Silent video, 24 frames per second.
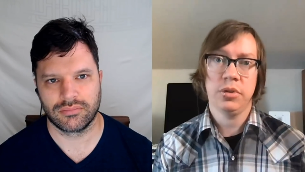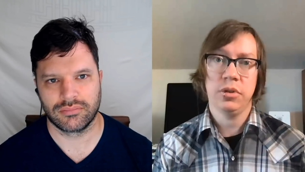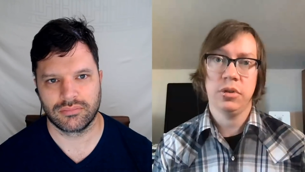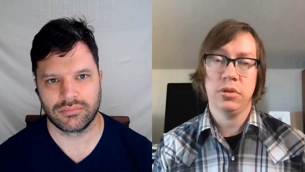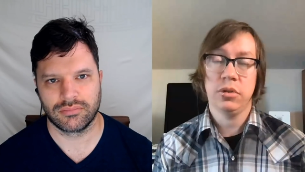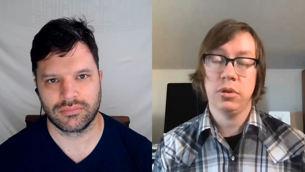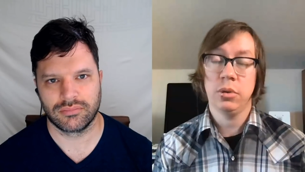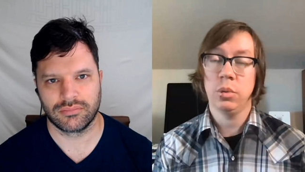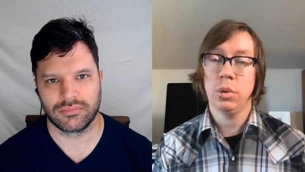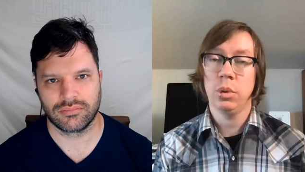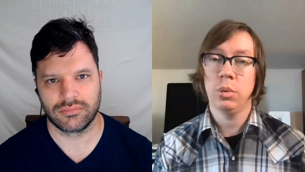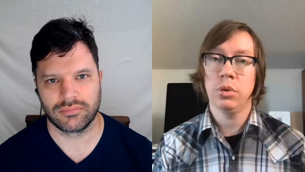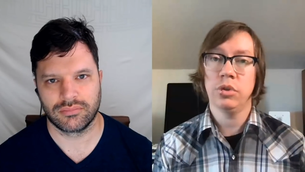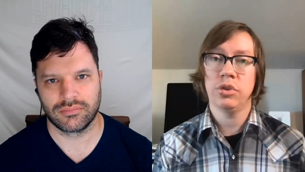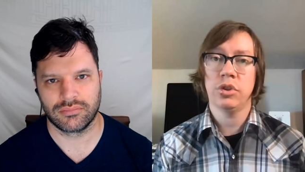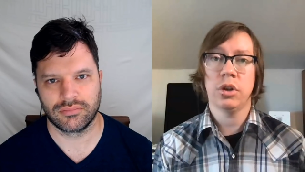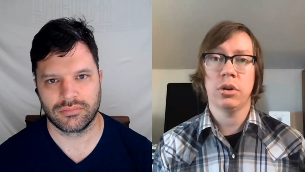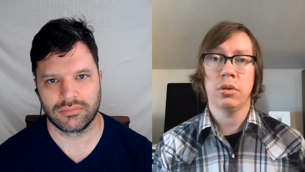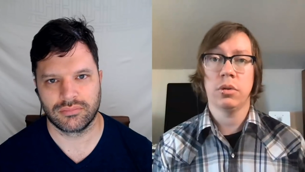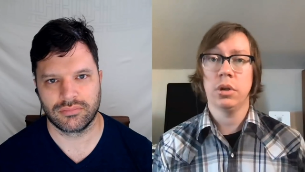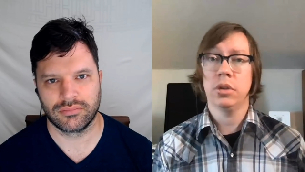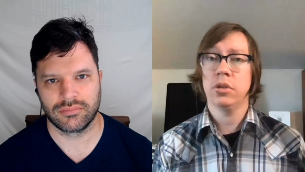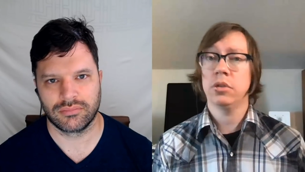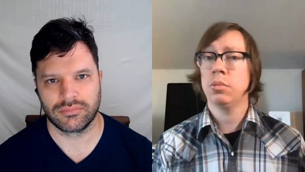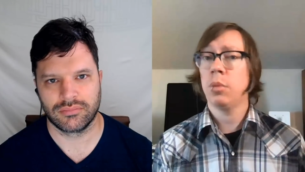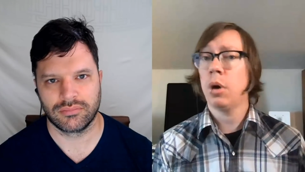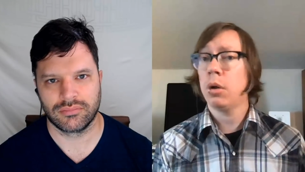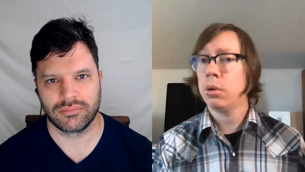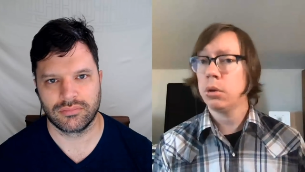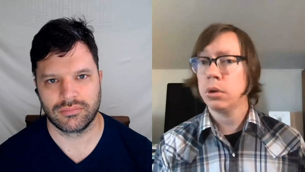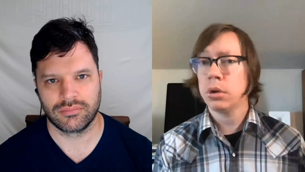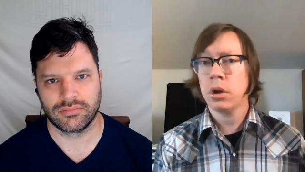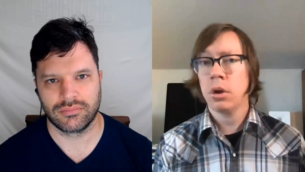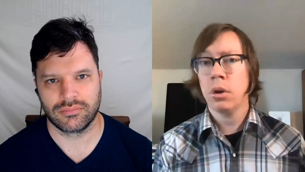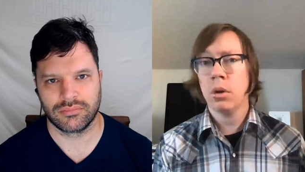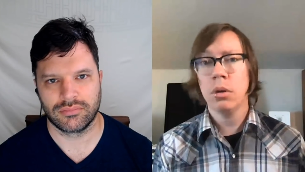Speaker 1: So we will generate smaller
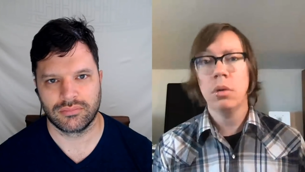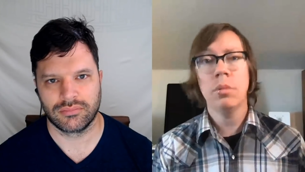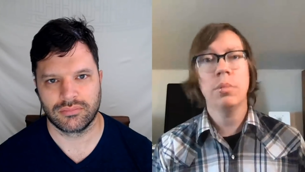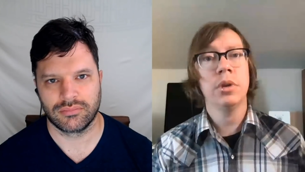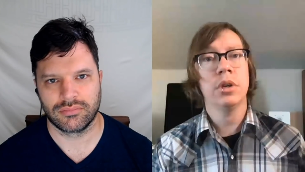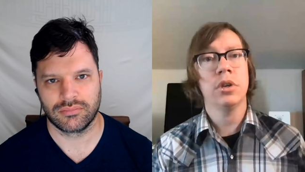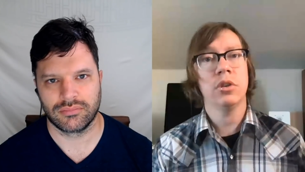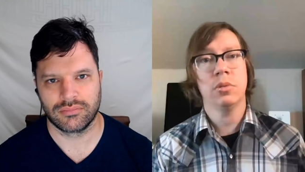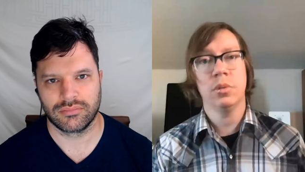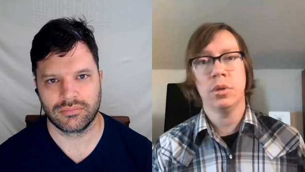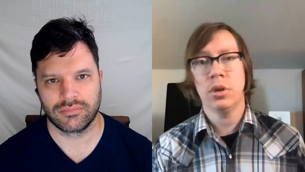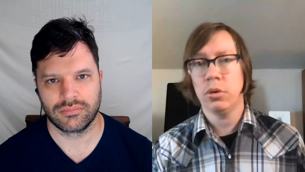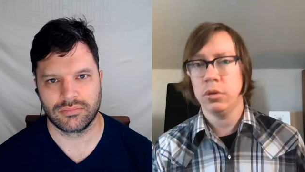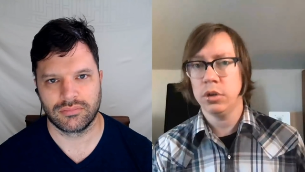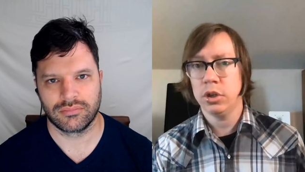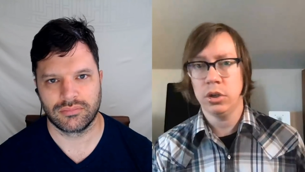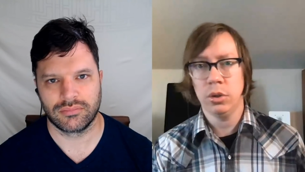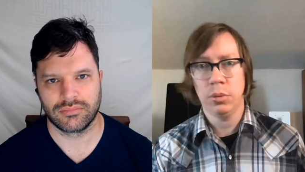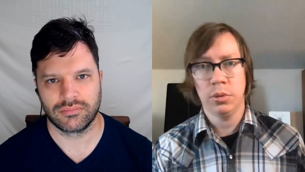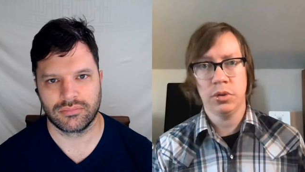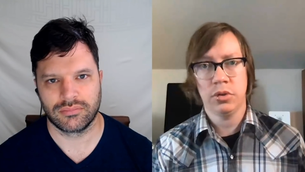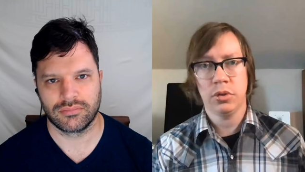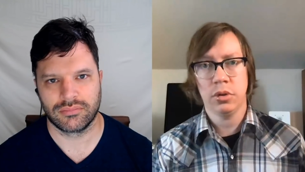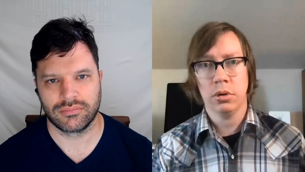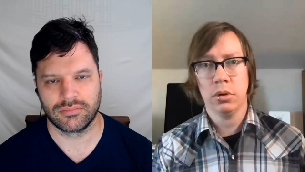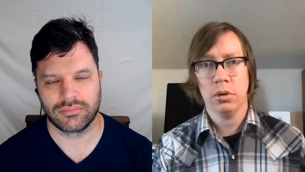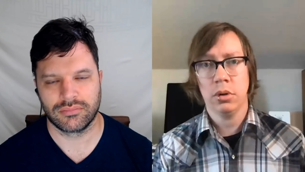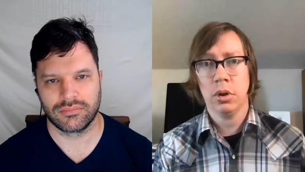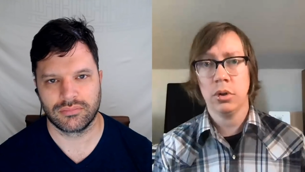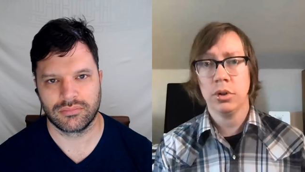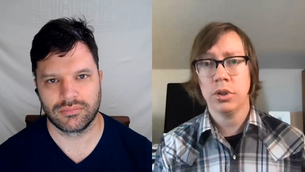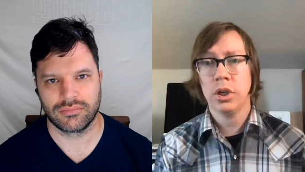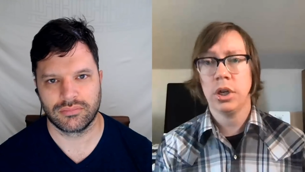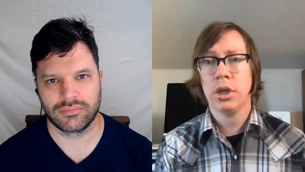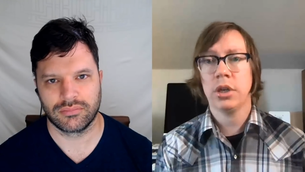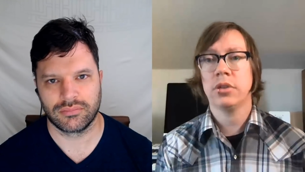code because we don't need to insert null
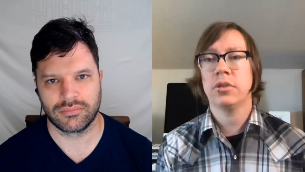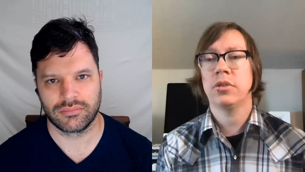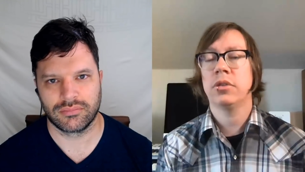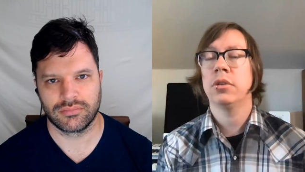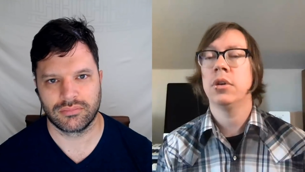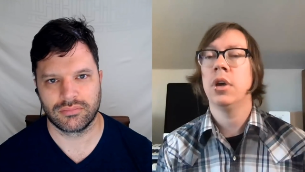checks,